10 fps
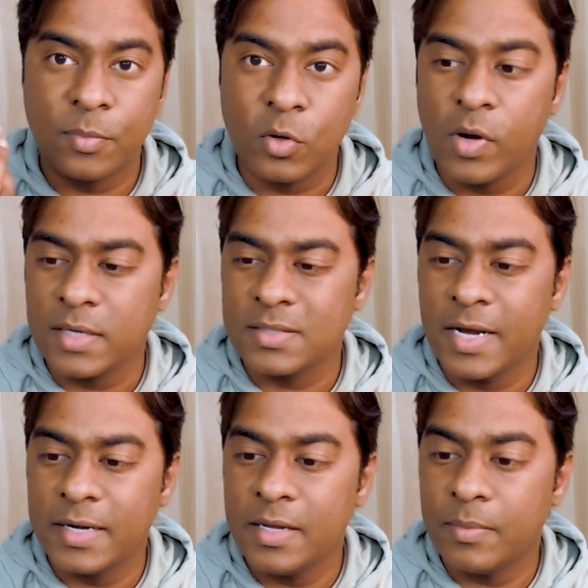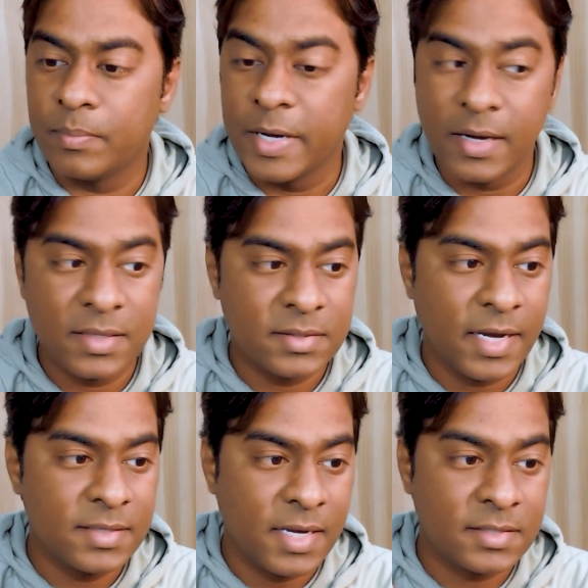Pro are slightly bigger in
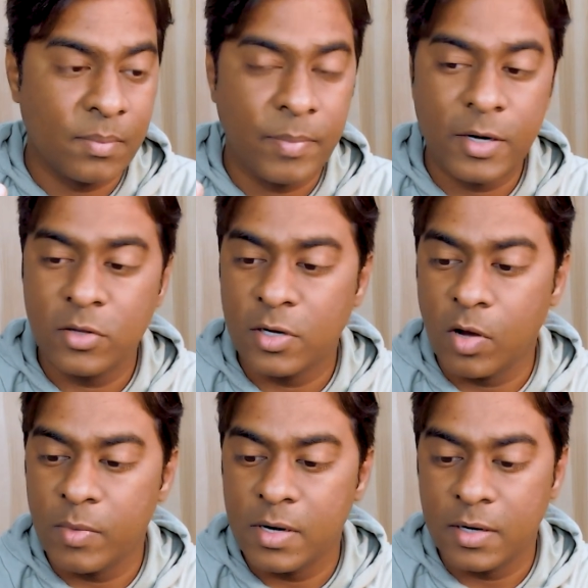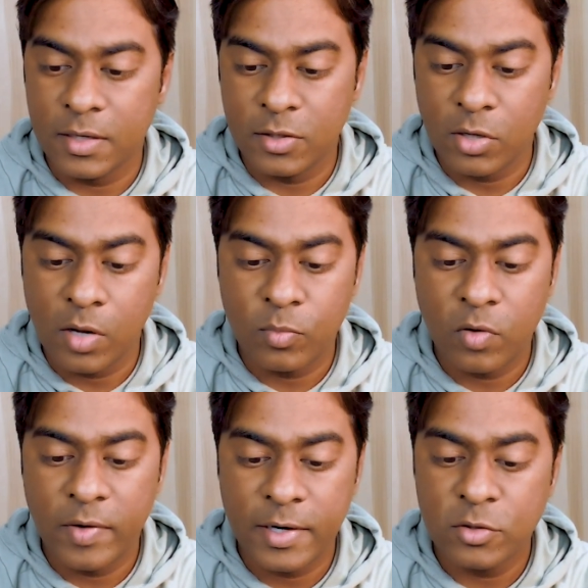size as compared to the
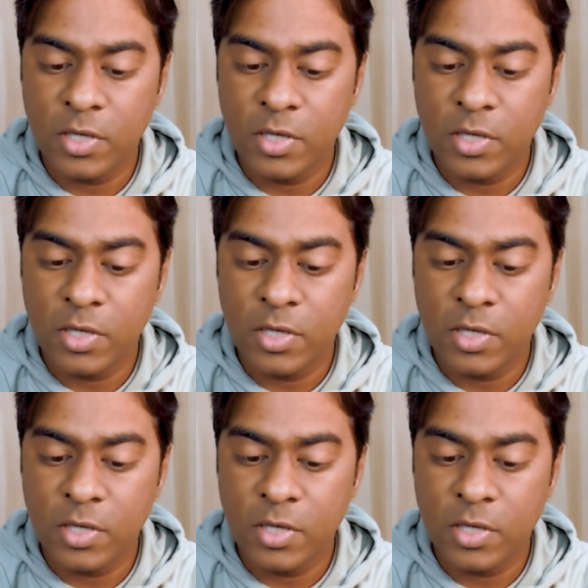non-pro variant,